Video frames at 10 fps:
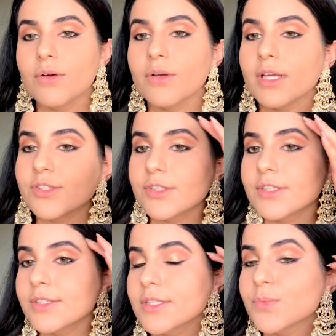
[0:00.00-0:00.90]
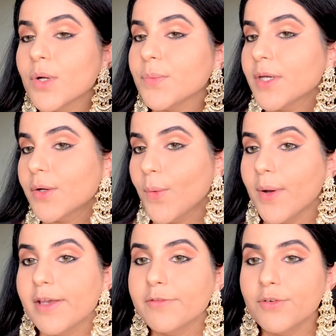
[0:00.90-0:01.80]
Okay, so this is what we are
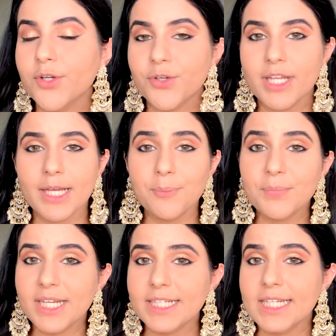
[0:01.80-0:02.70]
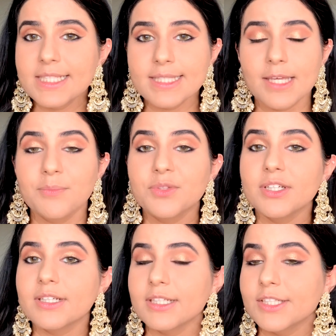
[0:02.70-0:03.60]
going for. You can completely skip
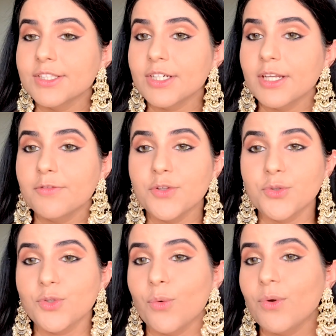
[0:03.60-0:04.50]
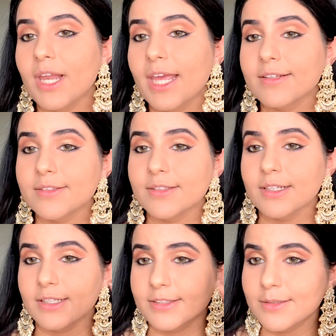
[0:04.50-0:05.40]
the glitter if you don't like the
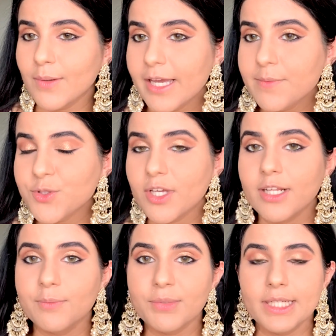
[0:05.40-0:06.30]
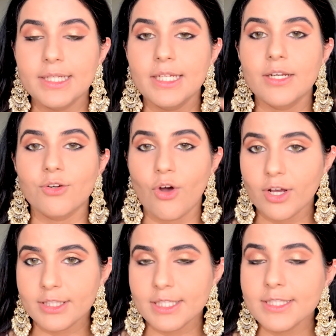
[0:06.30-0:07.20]
glitter vibes. You can completely
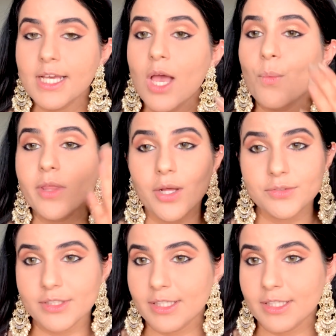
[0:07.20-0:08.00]
rock this without the